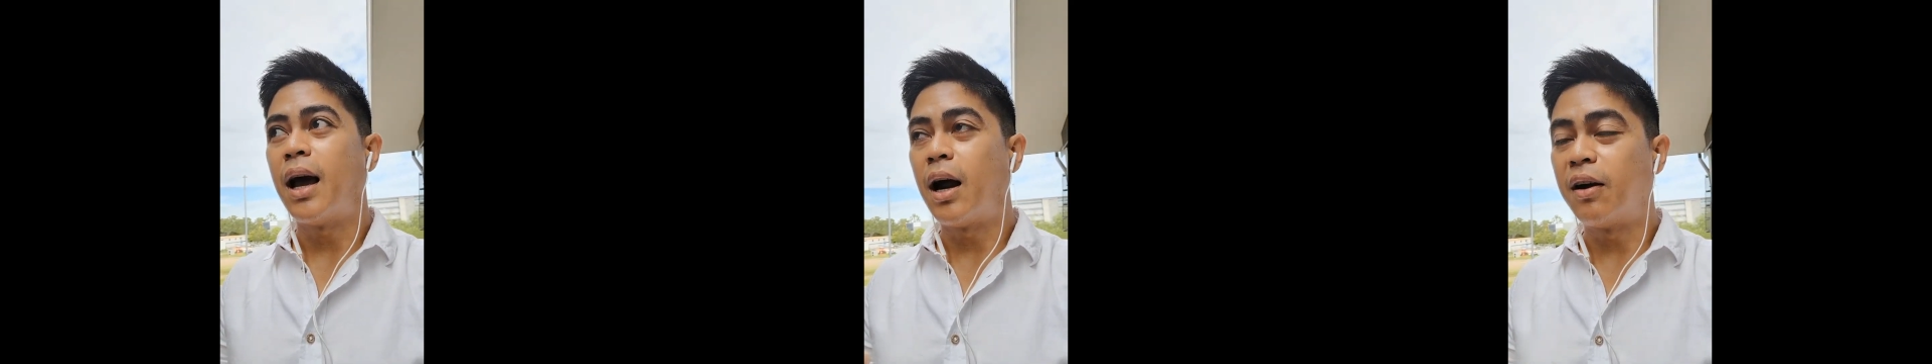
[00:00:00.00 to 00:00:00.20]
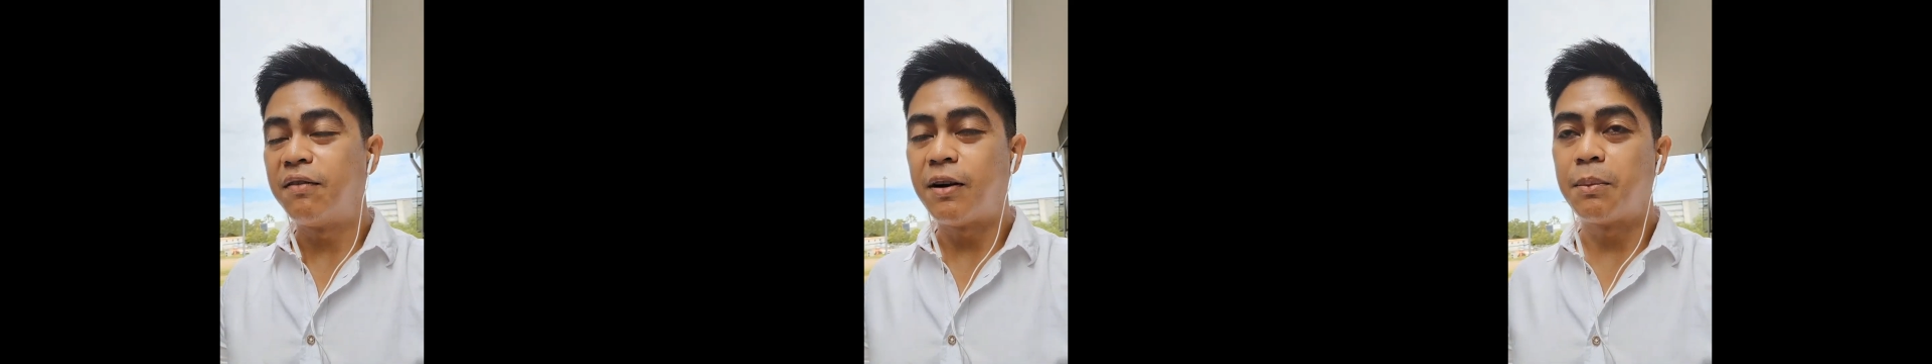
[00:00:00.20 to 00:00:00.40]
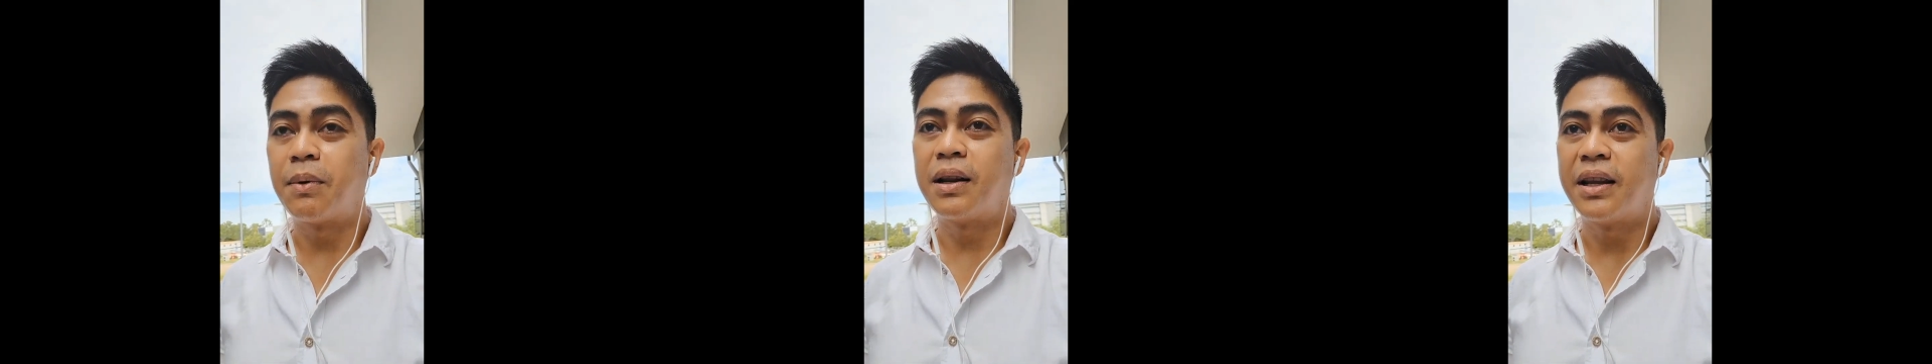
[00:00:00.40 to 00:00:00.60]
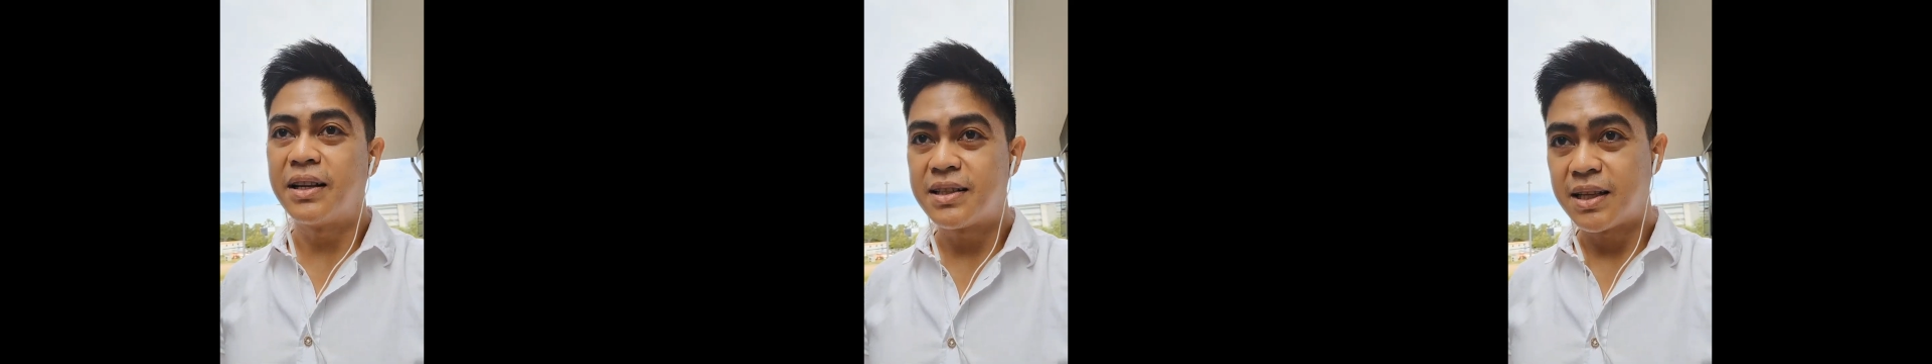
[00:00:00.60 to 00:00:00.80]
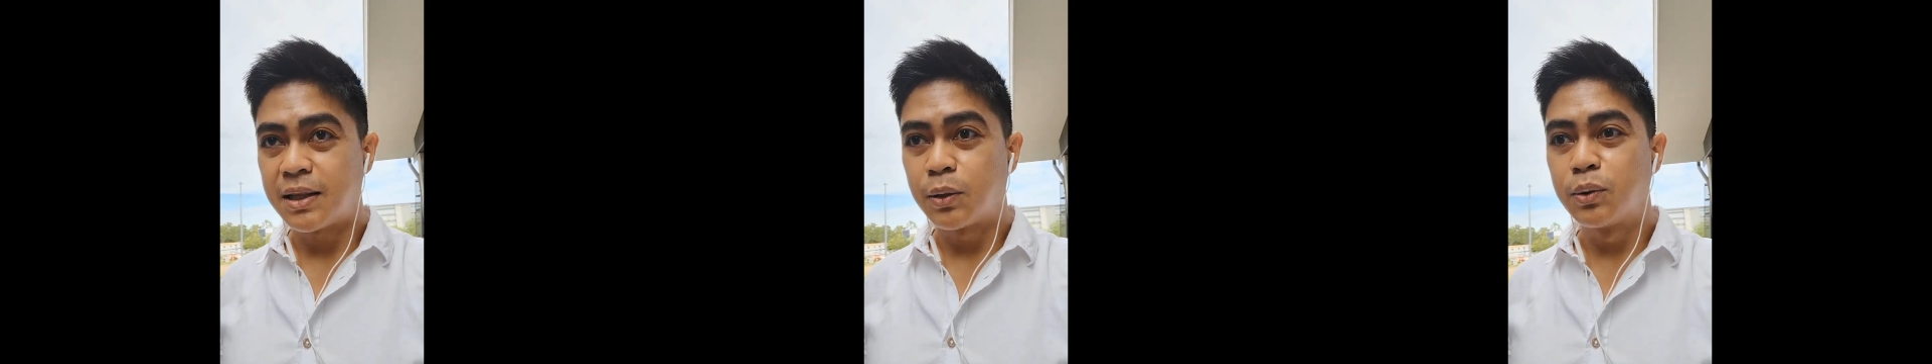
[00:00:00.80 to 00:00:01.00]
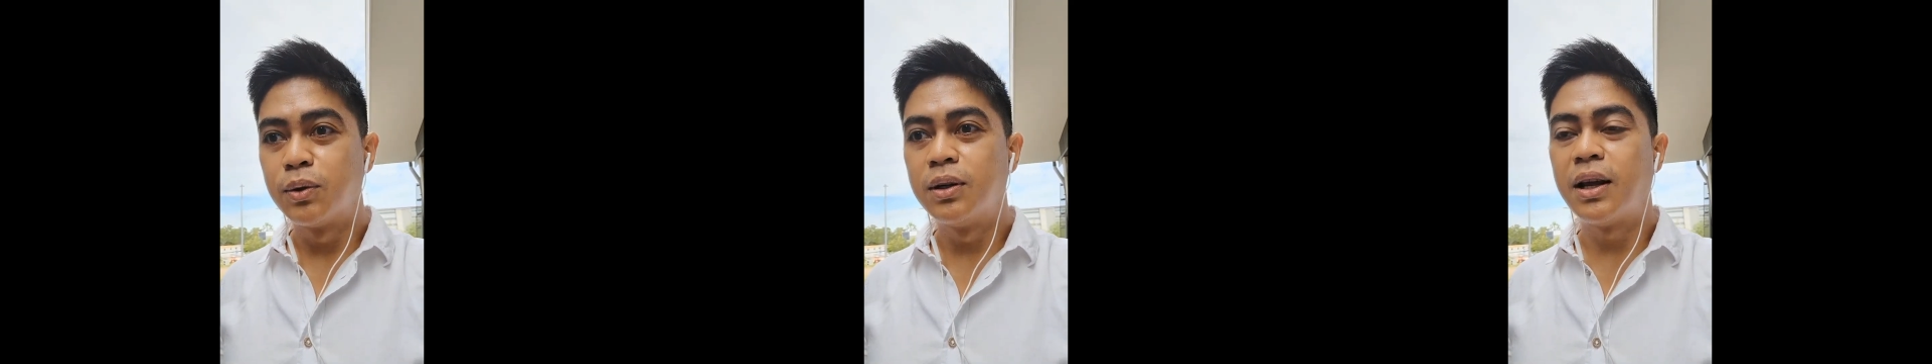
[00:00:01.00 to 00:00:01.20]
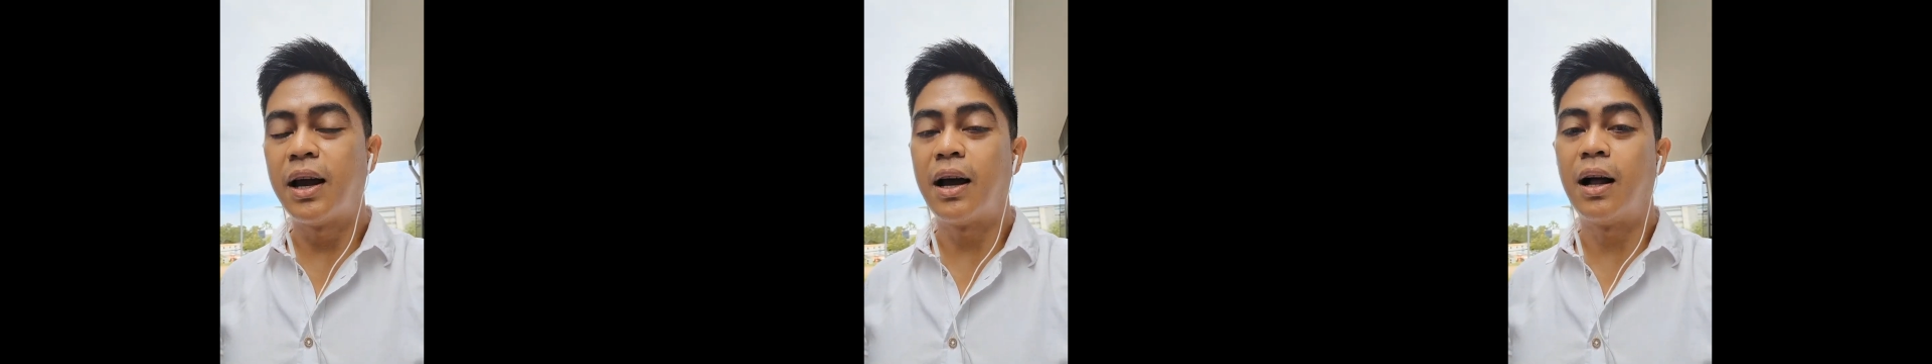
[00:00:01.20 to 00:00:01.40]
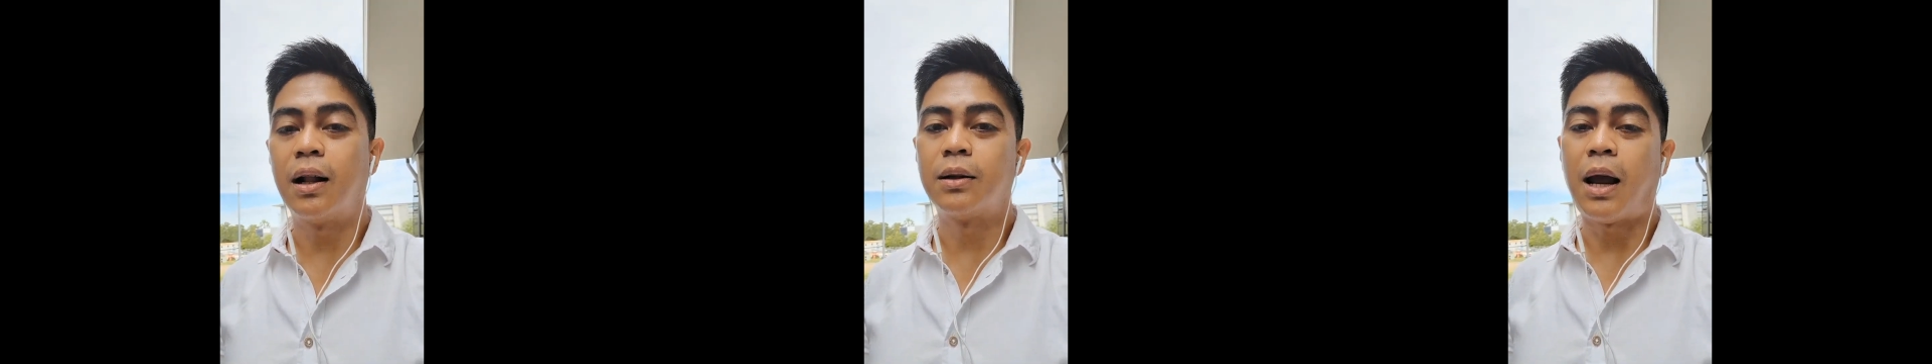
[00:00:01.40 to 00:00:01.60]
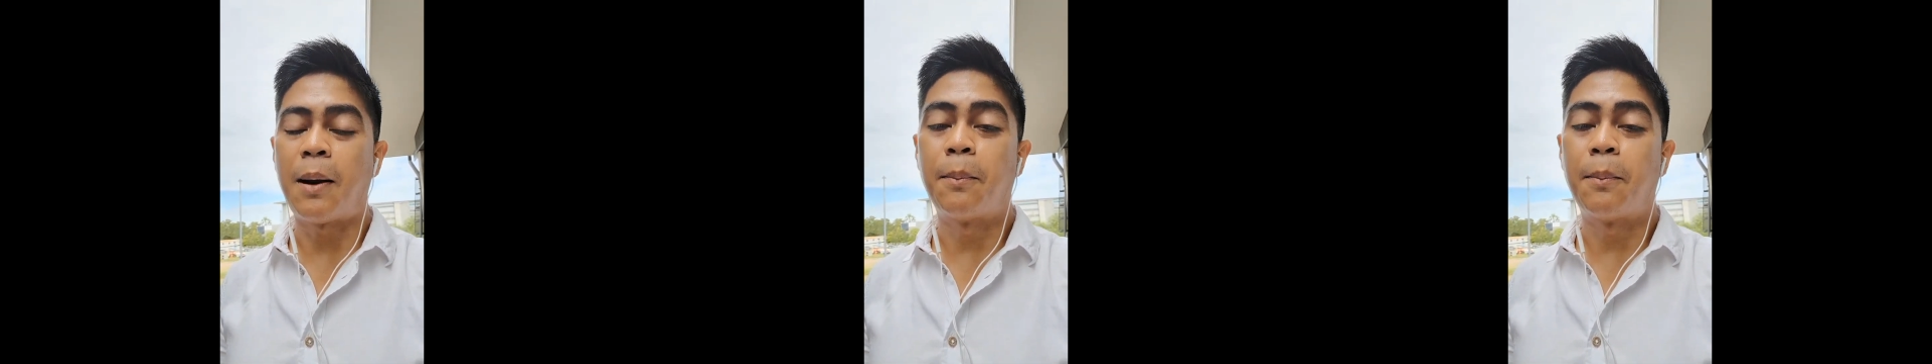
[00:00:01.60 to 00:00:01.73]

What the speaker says: our family is in good health.